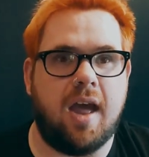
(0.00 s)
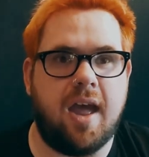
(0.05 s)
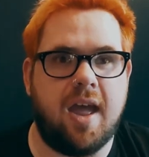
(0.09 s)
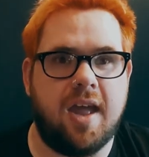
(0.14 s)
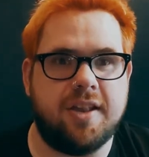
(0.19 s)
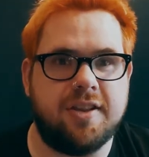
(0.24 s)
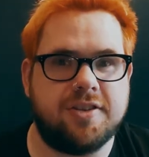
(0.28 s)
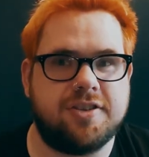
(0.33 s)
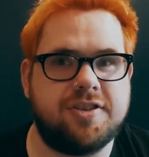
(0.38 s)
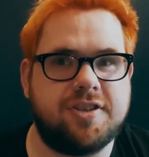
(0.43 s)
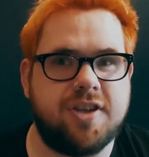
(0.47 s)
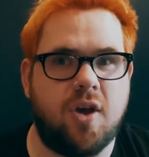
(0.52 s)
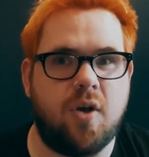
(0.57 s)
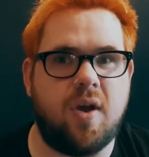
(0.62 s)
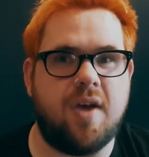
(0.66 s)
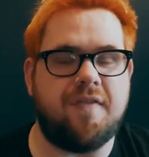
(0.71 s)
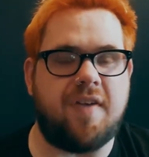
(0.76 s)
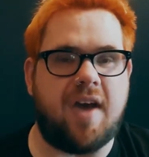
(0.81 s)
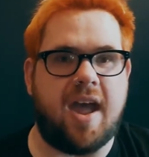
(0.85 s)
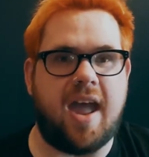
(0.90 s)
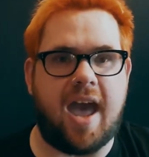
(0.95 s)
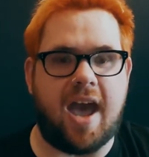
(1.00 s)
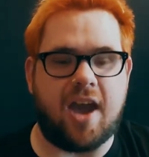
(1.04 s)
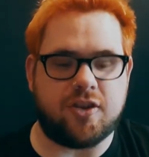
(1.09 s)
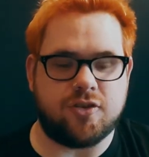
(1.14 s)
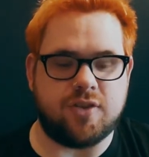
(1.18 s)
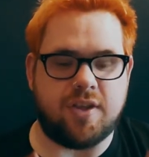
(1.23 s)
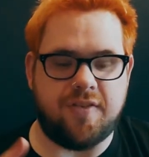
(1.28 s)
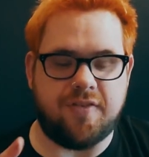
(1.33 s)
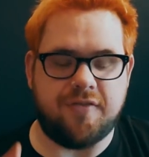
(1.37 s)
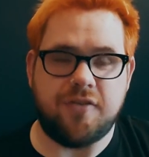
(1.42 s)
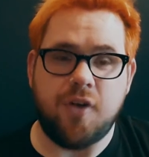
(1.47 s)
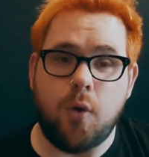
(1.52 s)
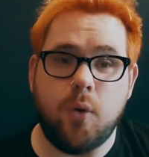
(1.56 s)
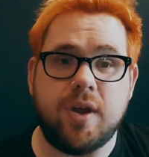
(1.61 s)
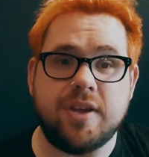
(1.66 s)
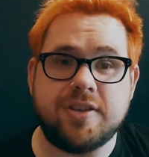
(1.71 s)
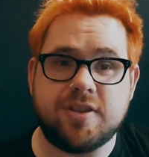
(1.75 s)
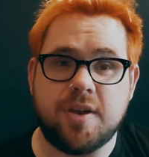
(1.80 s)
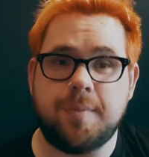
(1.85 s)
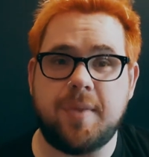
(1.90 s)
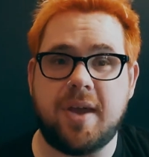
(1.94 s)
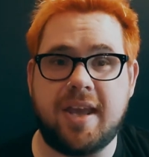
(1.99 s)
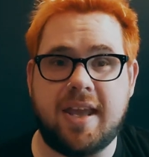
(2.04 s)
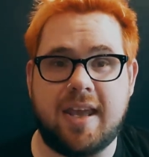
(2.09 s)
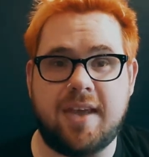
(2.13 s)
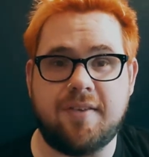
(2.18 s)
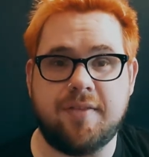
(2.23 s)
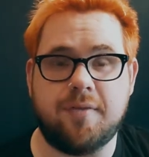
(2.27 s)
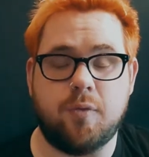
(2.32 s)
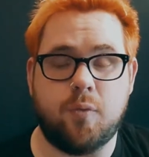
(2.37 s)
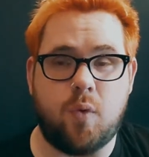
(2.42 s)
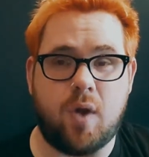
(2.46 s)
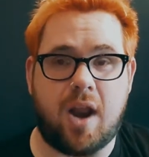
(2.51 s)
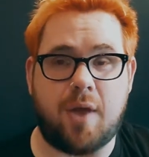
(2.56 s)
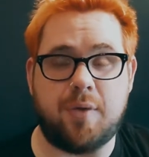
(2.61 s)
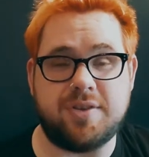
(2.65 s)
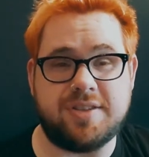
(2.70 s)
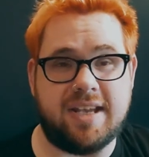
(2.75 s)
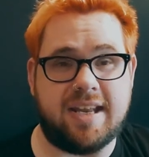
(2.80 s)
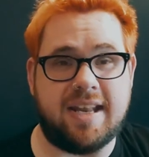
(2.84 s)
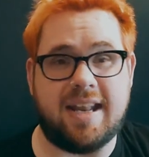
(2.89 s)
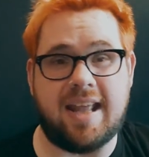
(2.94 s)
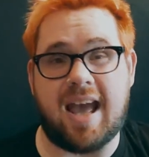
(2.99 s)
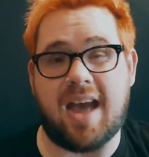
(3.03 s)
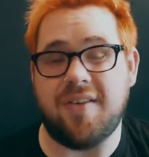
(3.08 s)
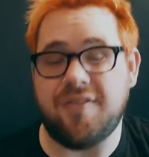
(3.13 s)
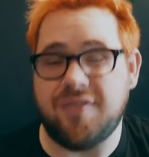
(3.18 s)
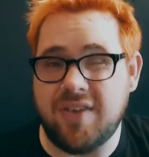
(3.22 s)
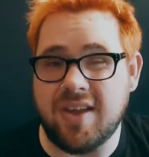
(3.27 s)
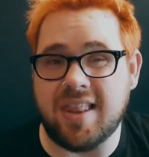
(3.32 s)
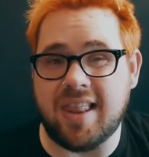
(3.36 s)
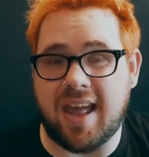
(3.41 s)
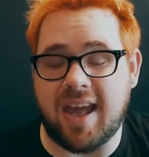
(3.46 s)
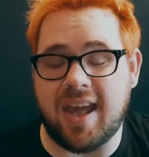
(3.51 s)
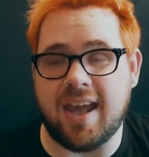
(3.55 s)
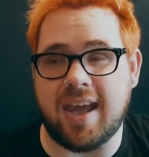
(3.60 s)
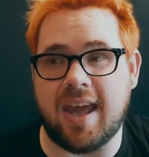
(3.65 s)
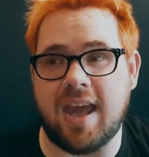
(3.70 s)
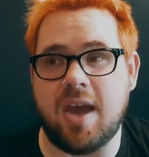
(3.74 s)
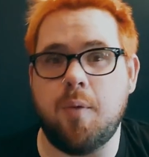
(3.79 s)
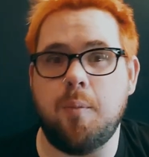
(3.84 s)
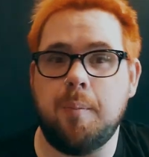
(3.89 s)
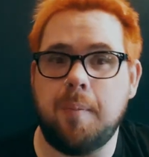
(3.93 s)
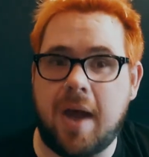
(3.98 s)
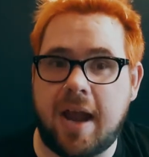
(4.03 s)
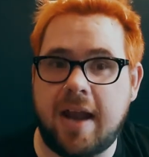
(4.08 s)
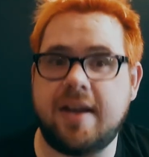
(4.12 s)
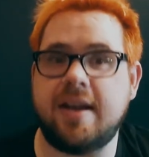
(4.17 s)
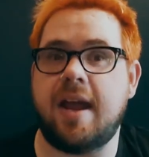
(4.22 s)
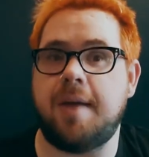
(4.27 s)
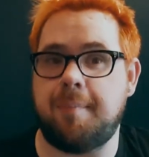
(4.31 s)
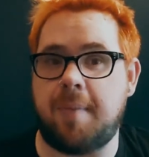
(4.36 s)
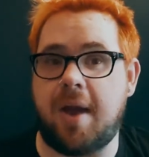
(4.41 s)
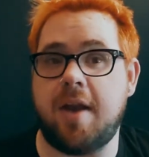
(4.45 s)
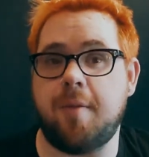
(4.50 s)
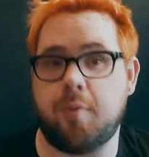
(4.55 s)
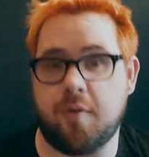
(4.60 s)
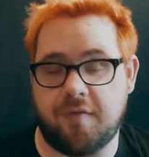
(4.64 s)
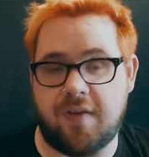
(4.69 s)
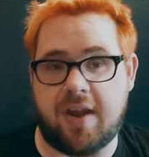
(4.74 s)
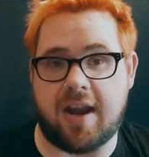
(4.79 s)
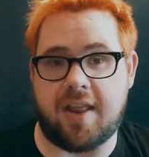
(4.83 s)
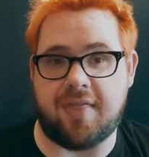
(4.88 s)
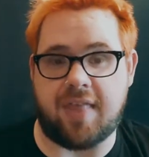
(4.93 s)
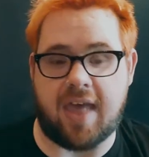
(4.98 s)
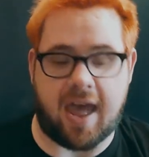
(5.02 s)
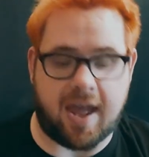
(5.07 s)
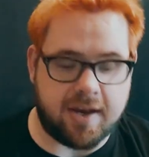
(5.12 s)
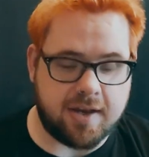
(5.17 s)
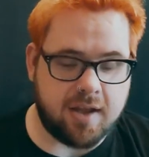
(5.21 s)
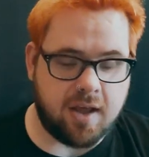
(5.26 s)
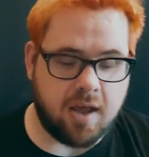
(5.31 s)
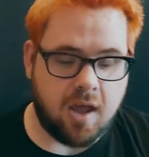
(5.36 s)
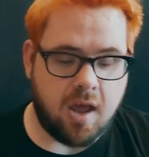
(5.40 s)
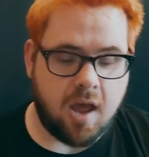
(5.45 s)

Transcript: And so if I actually focus on my, what I was eating, I feel like it might not, might have prevented that.